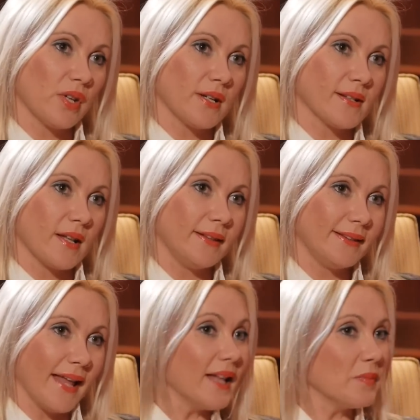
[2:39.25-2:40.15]
There is a
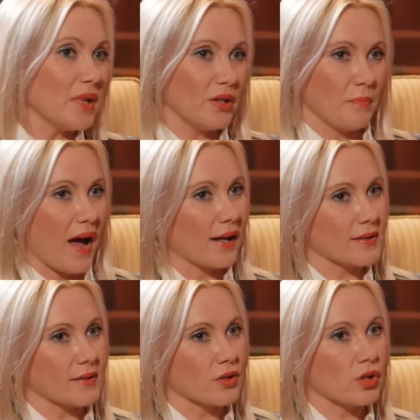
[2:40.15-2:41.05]
10 million
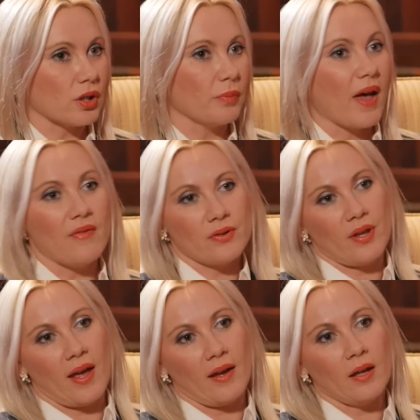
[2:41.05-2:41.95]
boxes shipped every
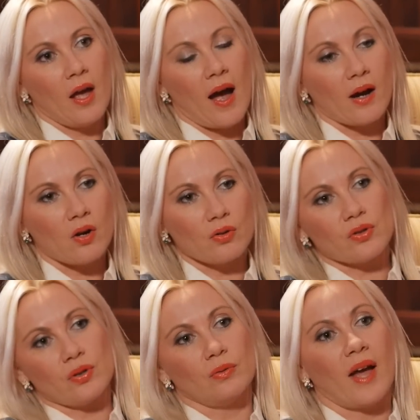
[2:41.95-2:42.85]
day across
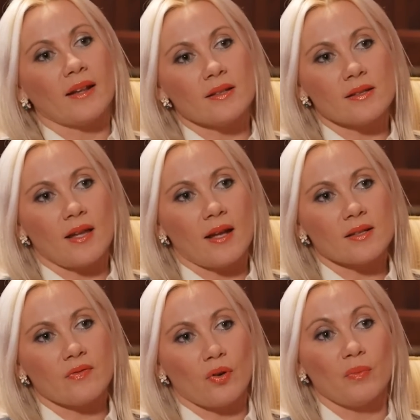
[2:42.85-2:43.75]
the United
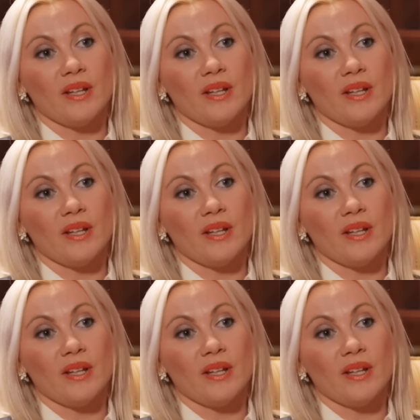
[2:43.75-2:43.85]
States from